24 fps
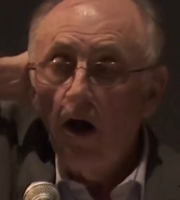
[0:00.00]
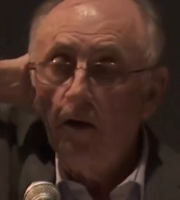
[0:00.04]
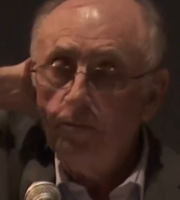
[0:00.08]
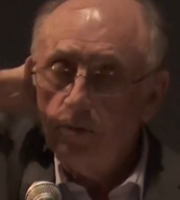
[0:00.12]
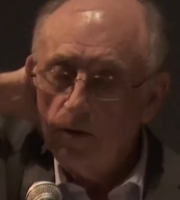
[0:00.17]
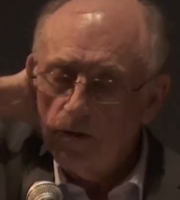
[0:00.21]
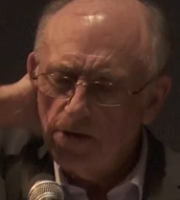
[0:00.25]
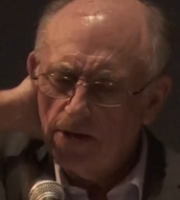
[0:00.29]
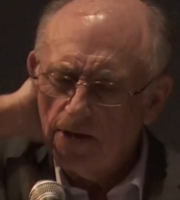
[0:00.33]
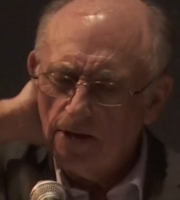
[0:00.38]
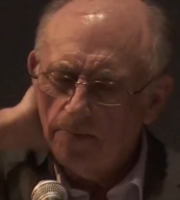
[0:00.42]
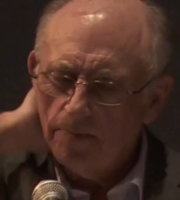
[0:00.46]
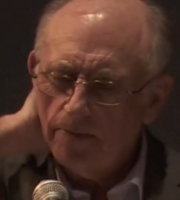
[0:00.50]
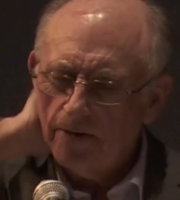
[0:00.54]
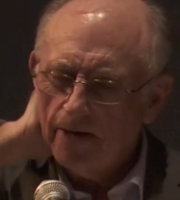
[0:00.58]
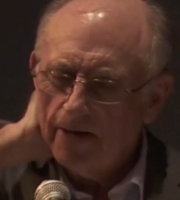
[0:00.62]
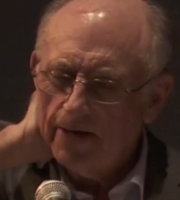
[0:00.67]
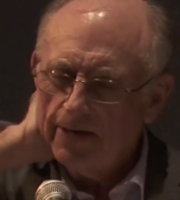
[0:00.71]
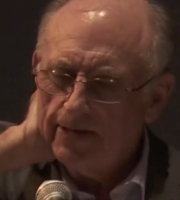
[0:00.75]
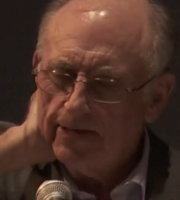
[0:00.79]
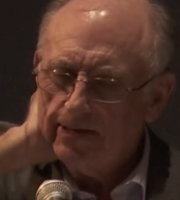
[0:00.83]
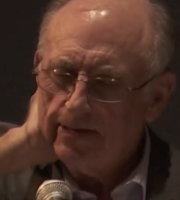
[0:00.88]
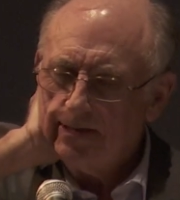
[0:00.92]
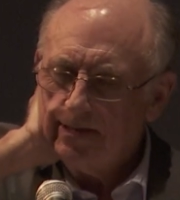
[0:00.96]
political parties,
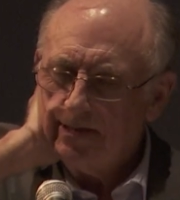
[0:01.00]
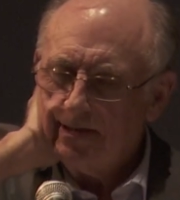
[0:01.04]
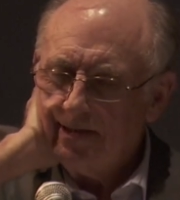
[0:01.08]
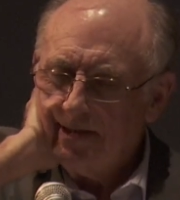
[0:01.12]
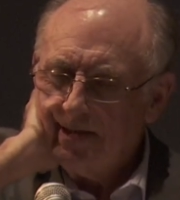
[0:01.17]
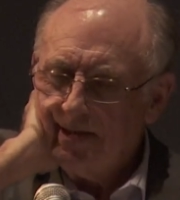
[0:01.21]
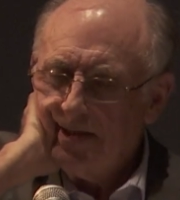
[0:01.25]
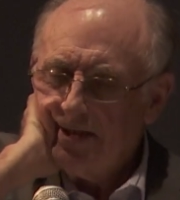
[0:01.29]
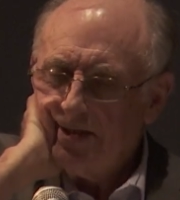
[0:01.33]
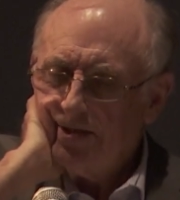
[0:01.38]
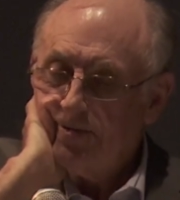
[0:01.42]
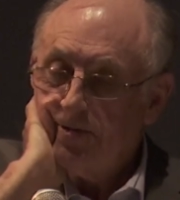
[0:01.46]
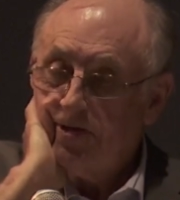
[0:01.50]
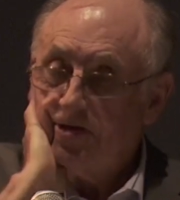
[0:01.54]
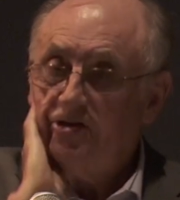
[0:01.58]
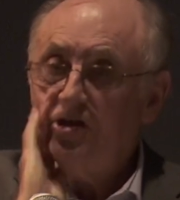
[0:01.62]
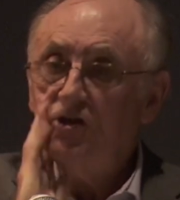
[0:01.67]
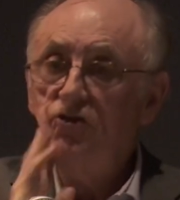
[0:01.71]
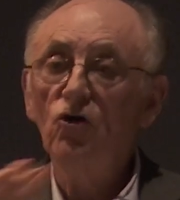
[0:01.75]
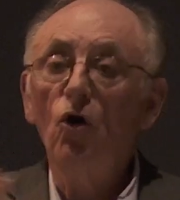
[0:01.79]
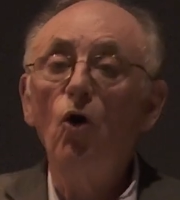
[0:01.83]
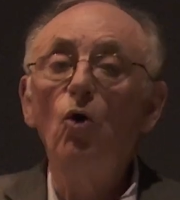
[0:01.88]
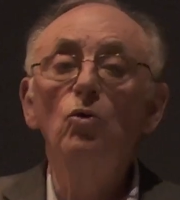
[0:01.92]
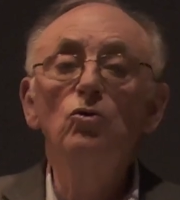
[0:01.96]
especially
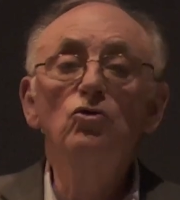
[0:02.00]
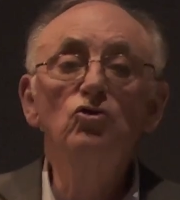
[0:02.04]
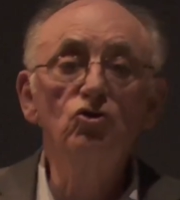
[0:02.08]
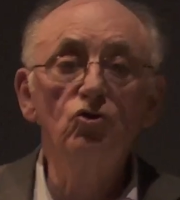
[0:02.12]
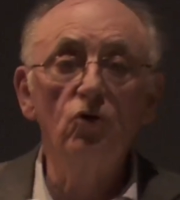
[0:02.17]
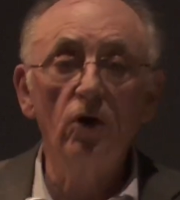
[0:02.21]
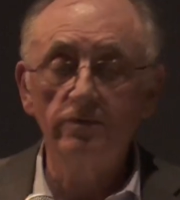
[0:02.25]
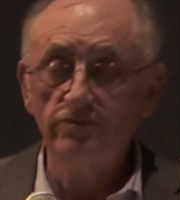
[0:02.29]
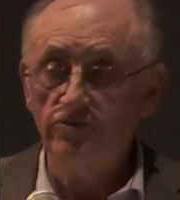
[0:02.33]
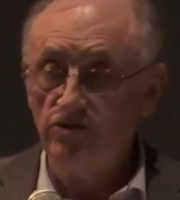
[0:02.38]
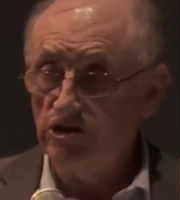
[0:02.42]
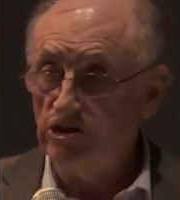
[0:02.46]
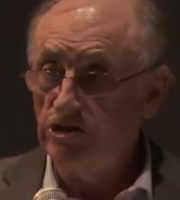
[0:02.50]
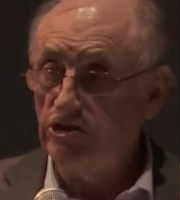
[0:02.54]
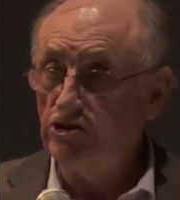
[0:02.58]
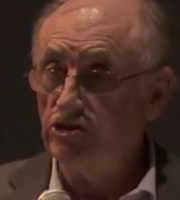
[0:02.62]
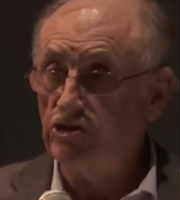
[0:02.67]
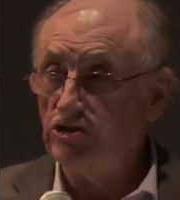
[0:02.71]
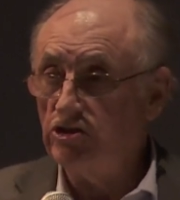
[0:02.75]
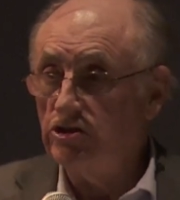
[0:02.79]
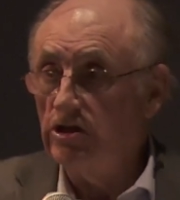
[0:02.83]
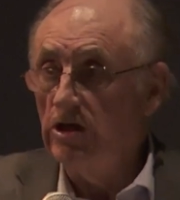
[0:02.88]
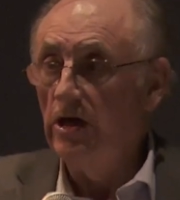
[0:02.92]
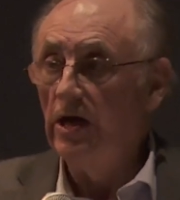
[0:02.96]
those who have
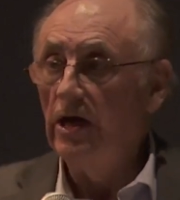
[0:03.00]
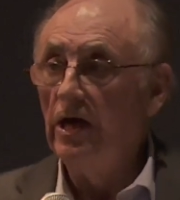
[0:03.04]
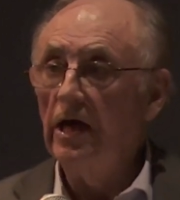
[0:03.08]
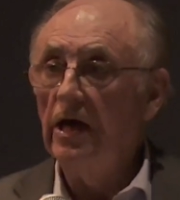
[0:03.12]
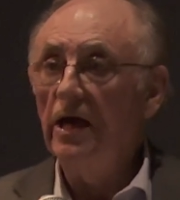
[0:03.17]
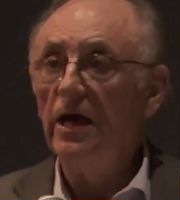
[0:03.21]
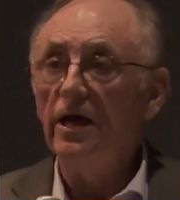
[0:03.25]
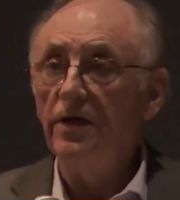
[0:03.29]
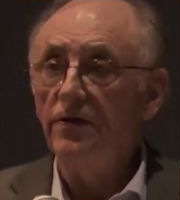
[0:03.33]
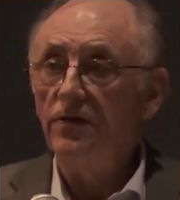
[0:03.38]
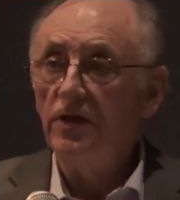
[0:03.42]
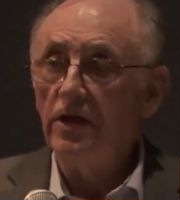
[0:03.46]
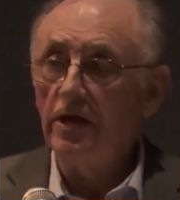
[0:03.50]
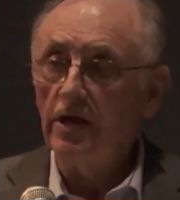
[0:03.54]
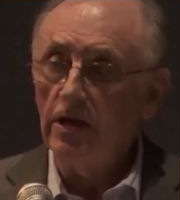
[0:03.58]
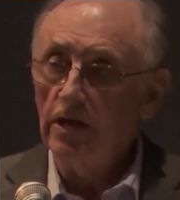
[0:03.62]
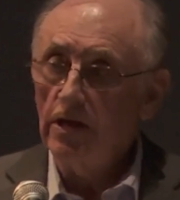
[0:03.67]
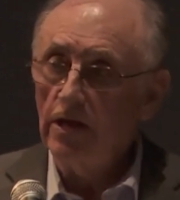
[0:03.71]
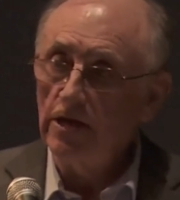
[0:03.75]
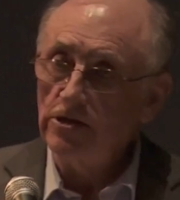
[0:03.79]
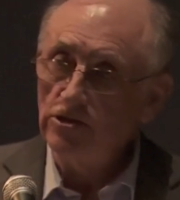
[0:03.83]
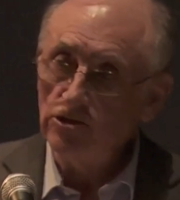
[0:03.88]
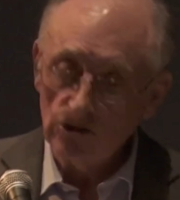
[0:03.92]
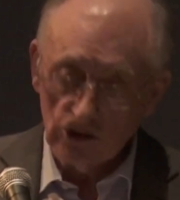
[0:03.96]
seats in the
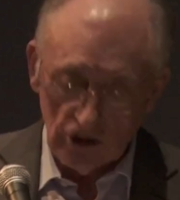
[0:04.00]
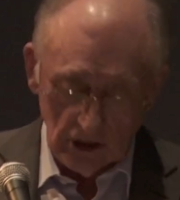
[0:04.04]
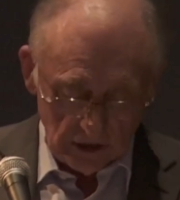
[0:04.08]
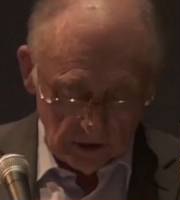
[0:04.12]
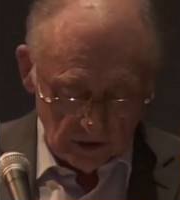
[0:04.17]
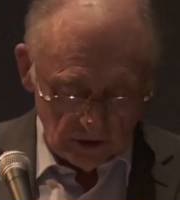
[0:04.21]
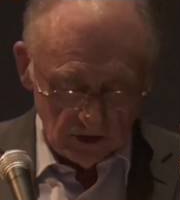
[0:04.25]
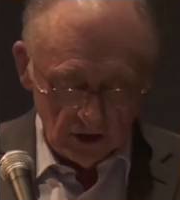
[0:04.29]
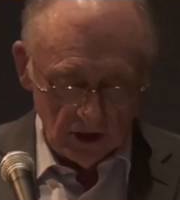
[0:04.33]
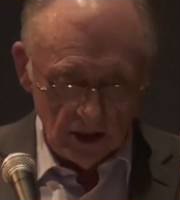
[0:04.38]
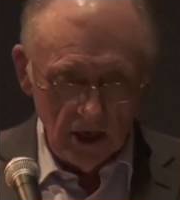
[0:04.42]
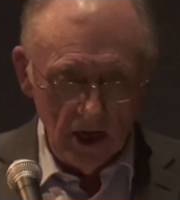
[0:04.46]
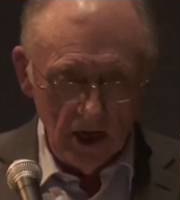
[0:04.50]
legislature,